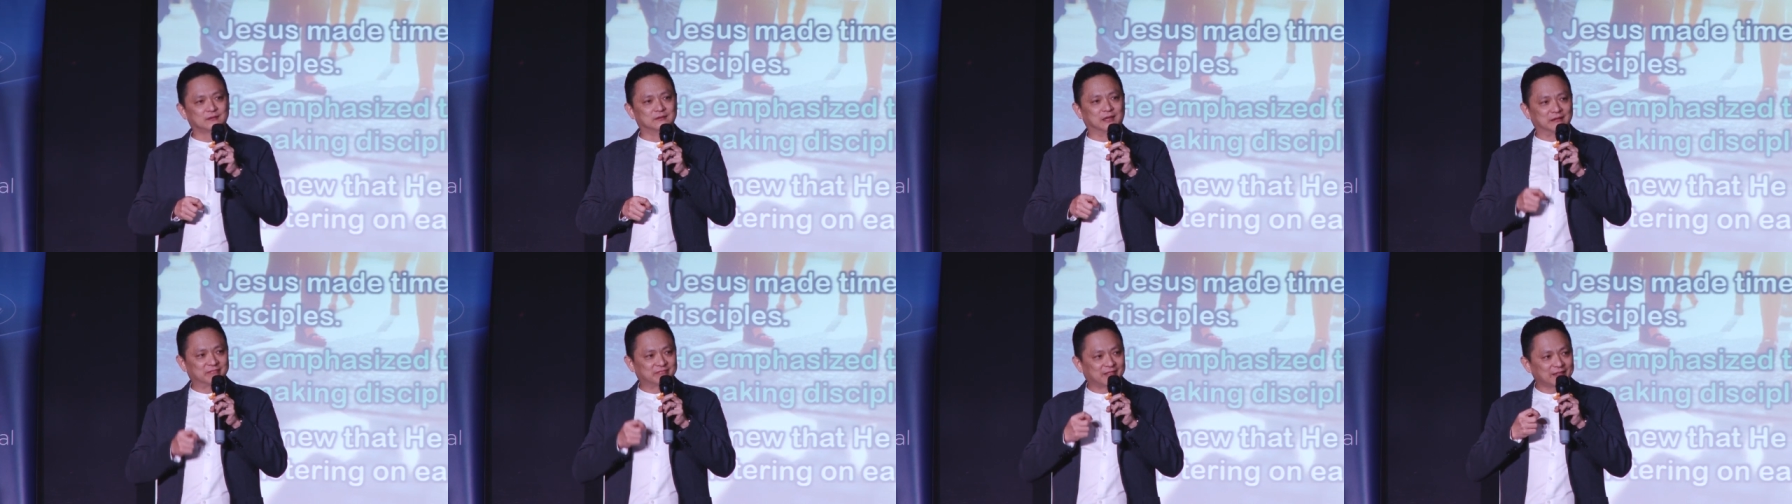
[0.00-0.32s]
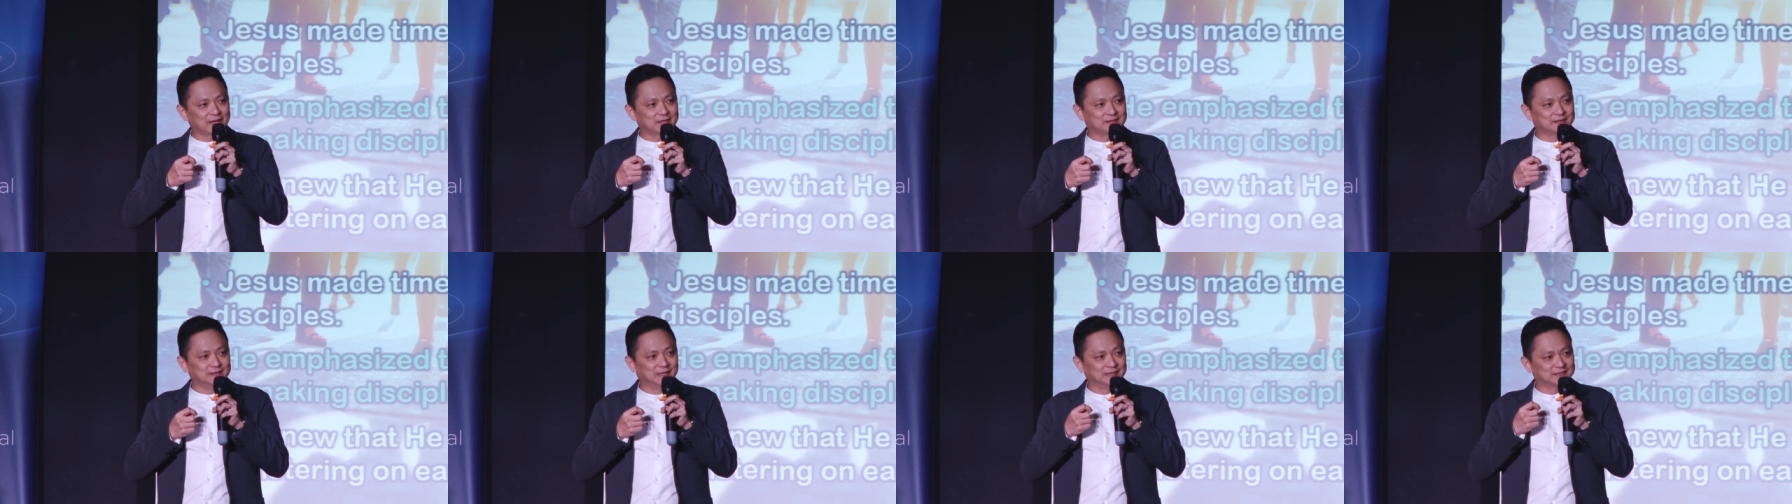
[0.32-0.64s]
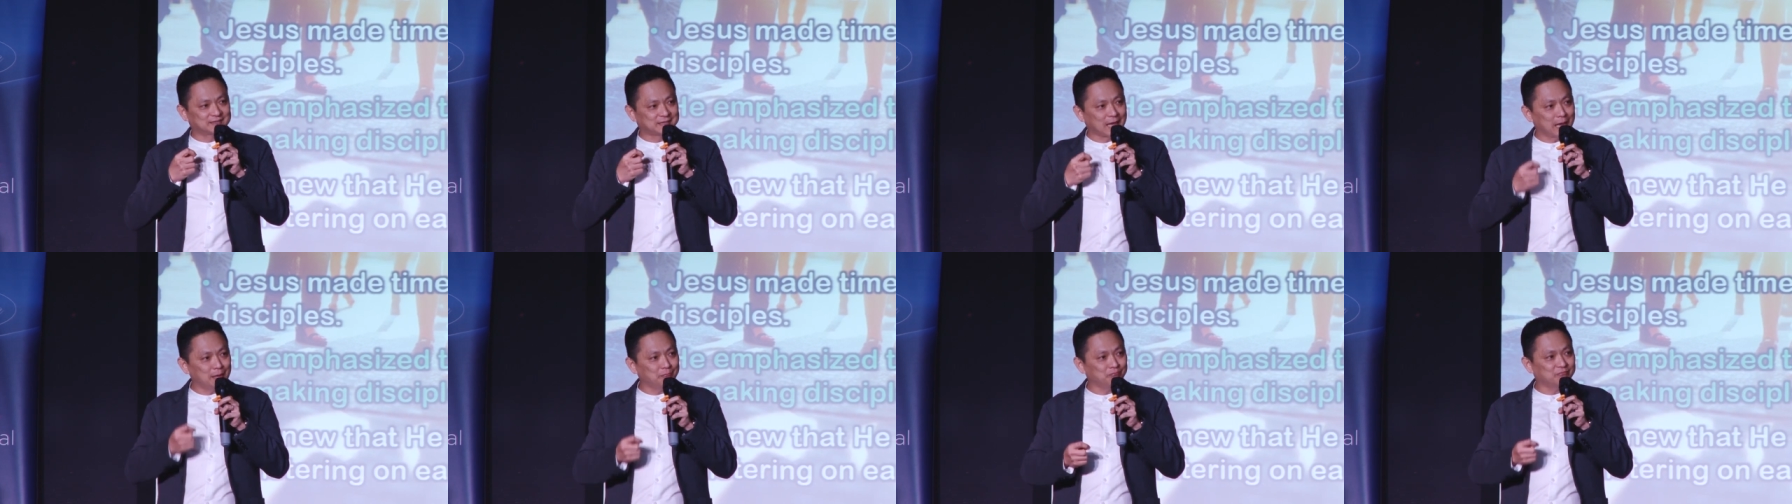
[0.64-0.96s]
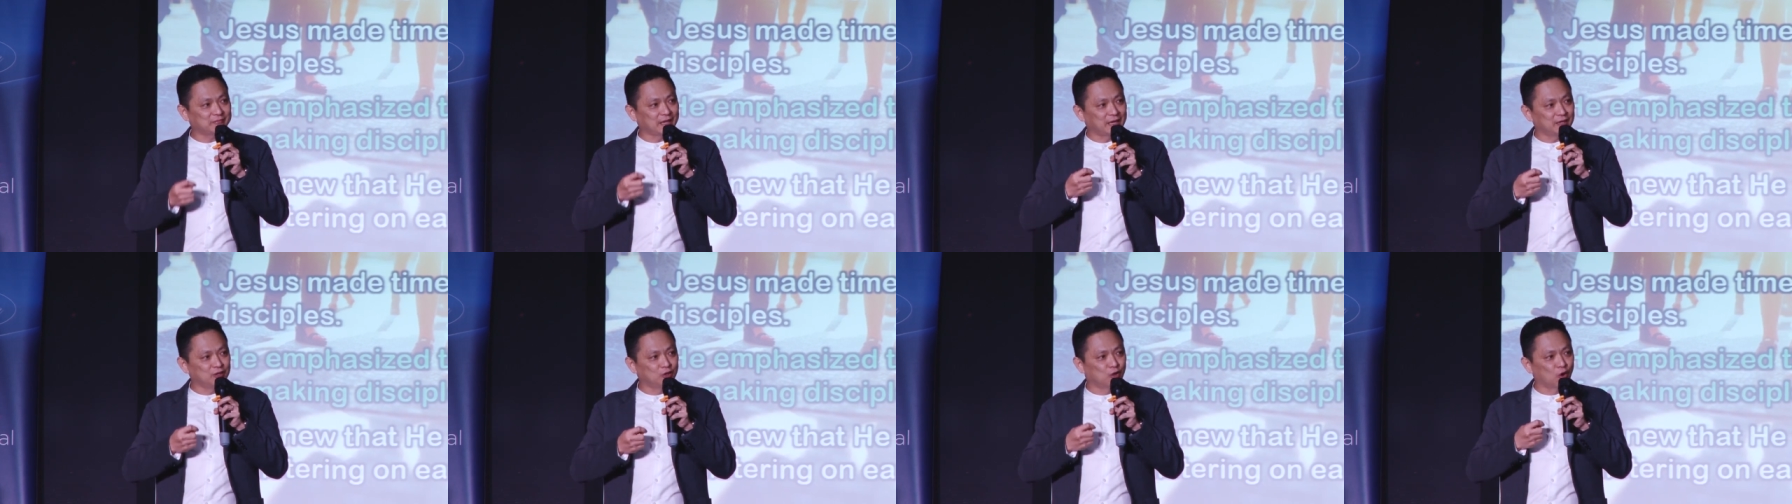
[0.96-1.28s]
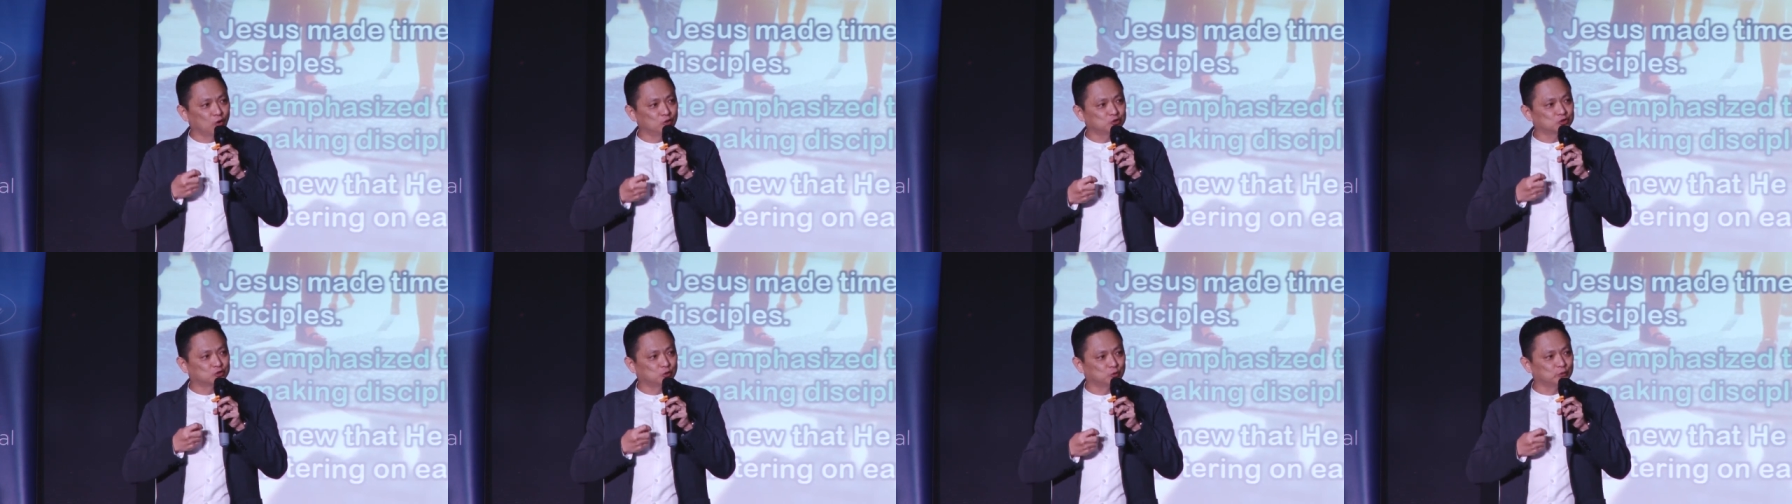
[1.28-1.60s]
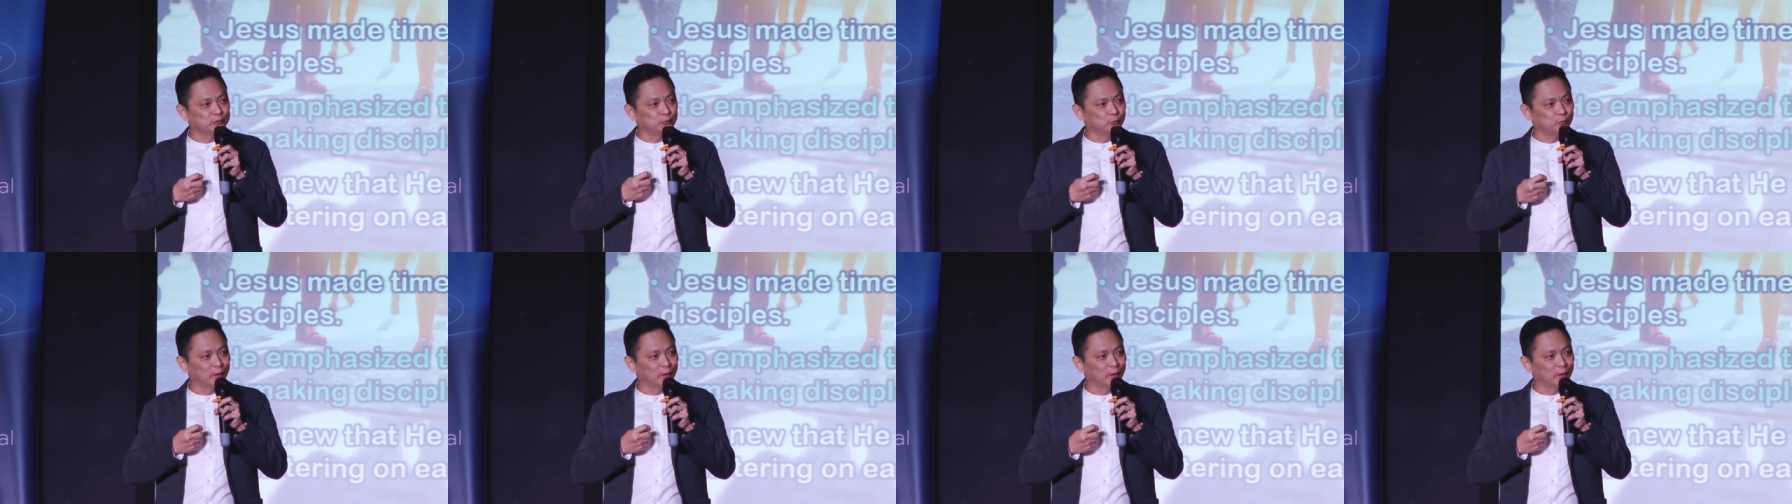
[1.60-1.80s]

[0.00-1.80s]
The, th- the same thing goes to,